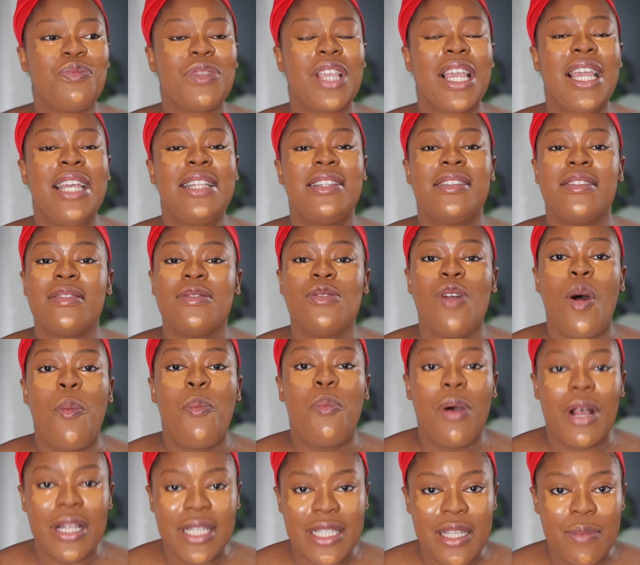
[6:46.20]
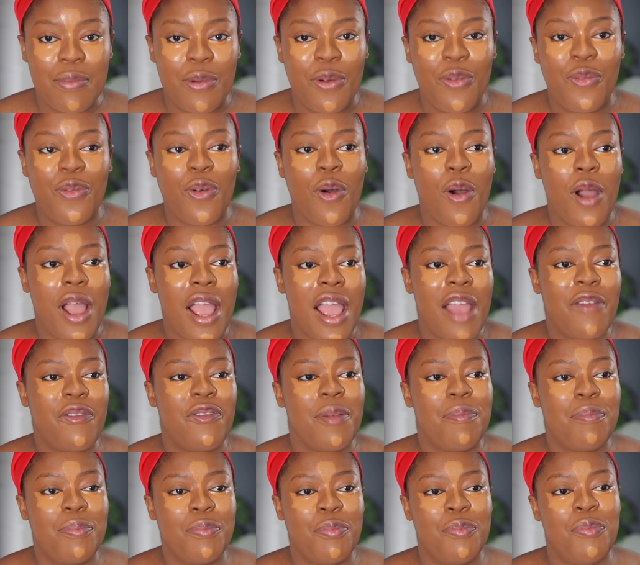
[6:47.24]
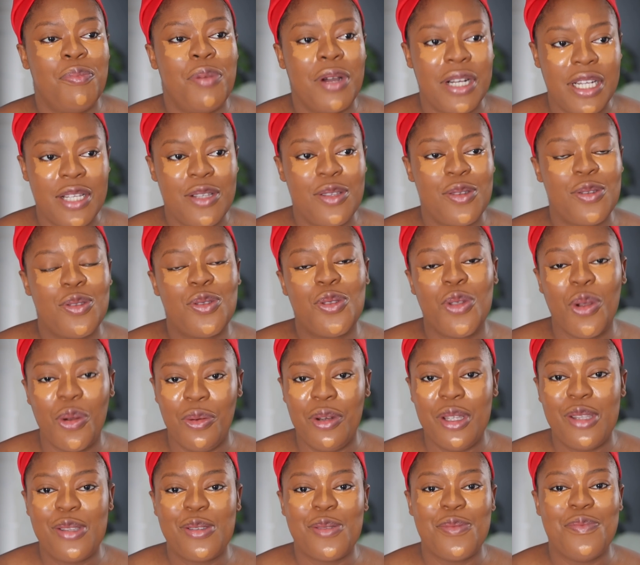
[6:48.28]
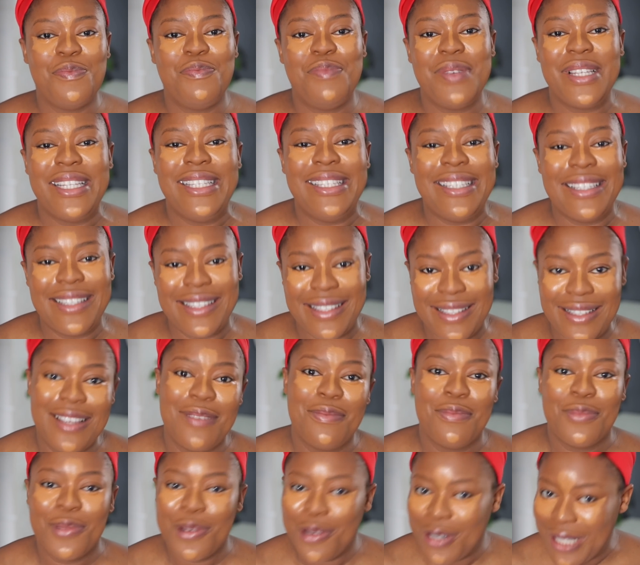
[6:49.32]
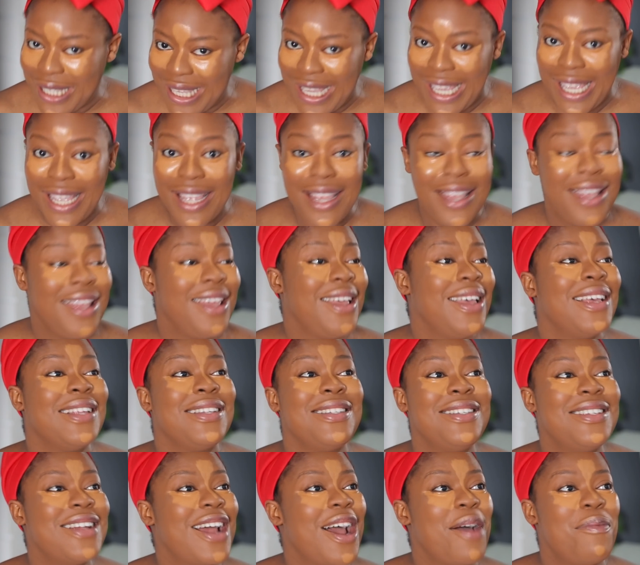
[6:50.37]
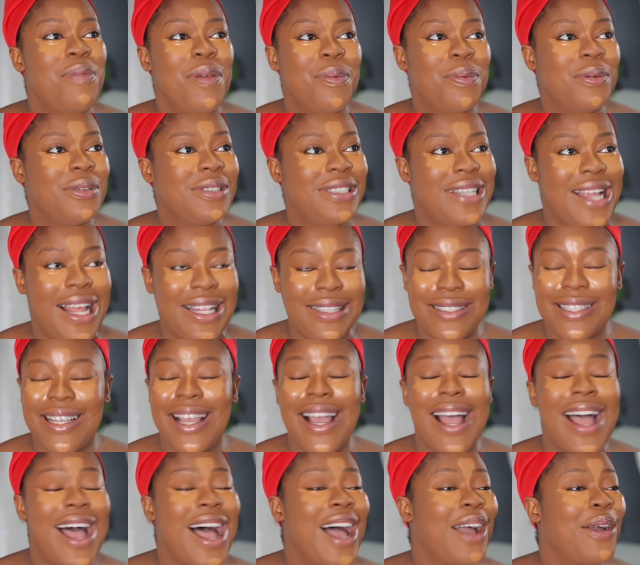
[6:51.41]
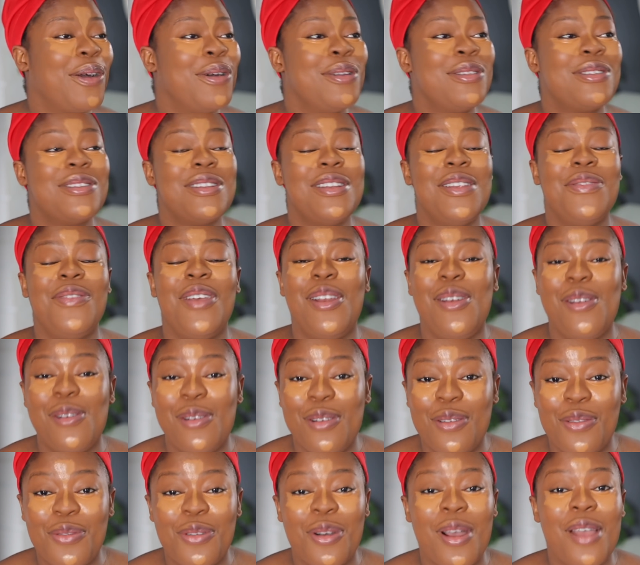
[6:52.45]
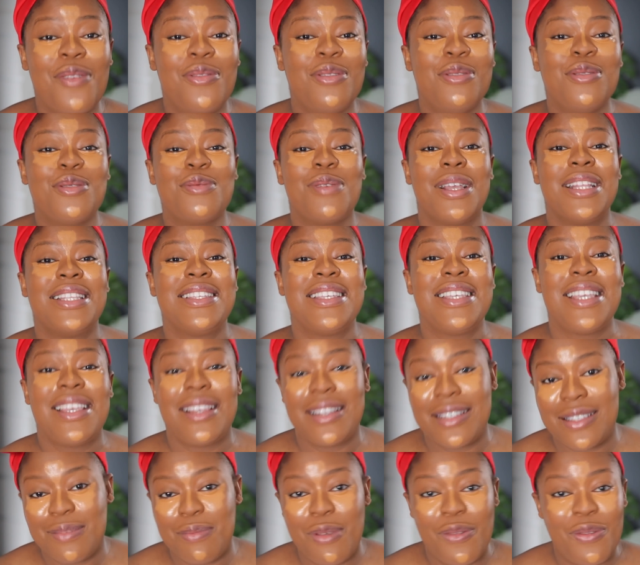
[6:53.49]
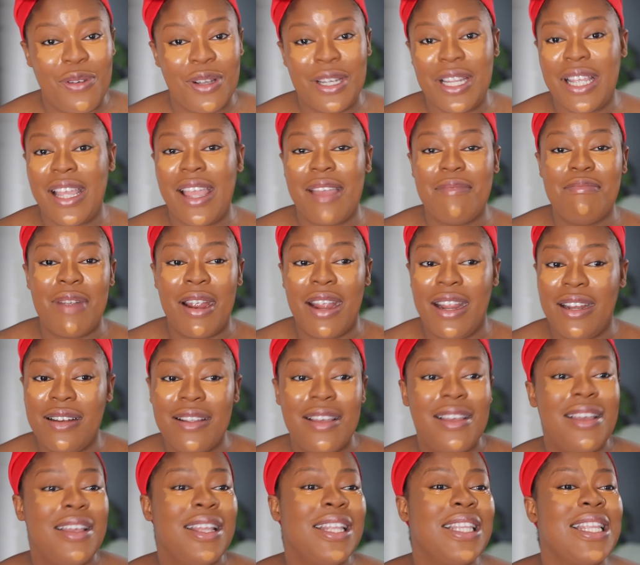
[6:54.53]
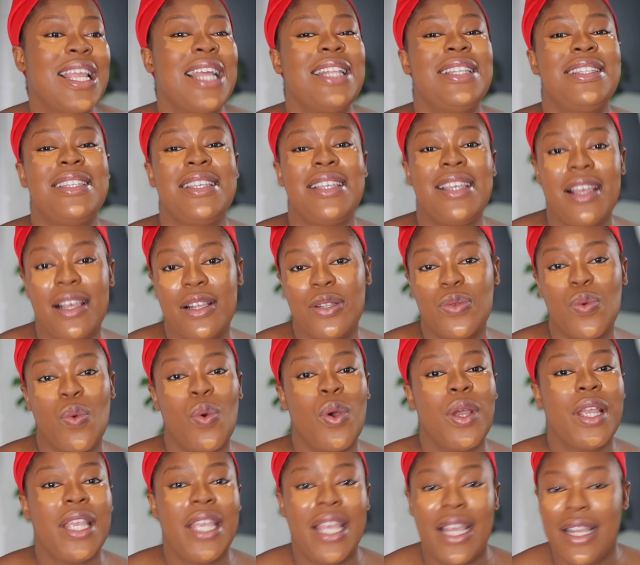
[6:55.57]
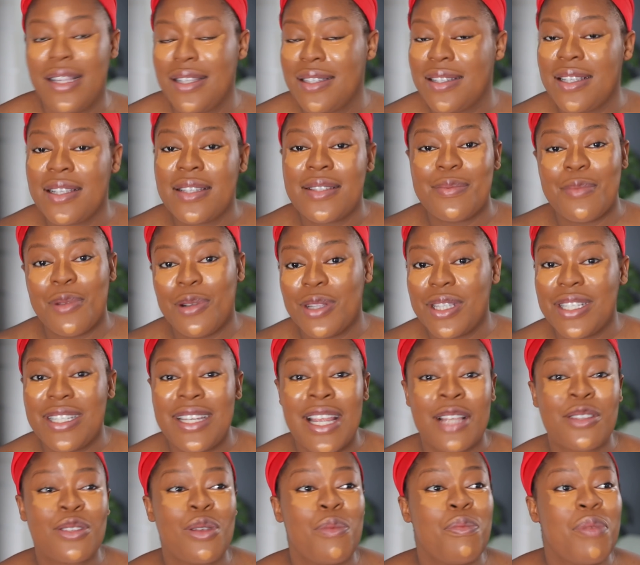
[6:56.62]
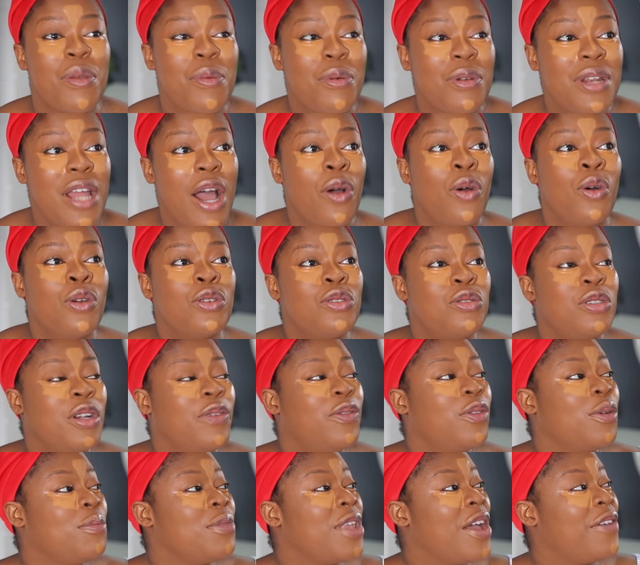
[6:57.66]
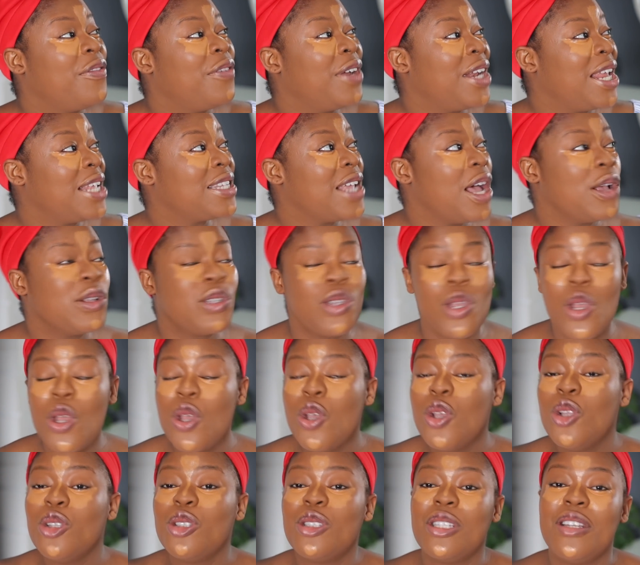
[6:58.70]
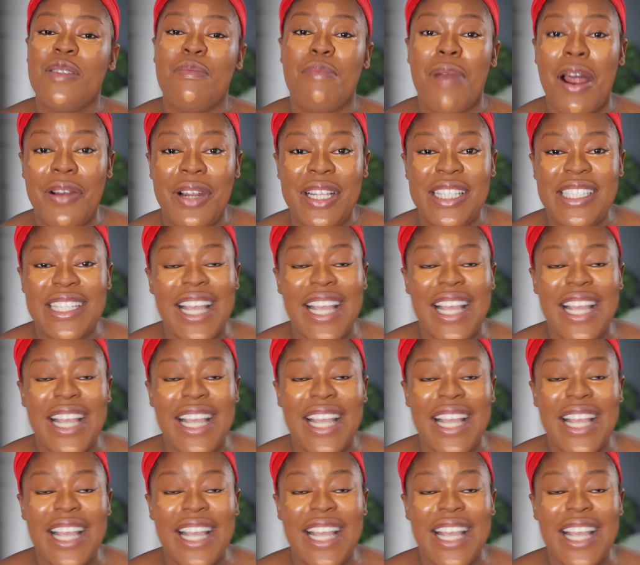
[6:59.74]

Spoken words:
is not possible for everybody's story to be the same, okay? There are people that are going to live alone for even 20 years before they get married, 30 years, 1 year, 6 months. There are some people that go straight from their father's house to the marriage,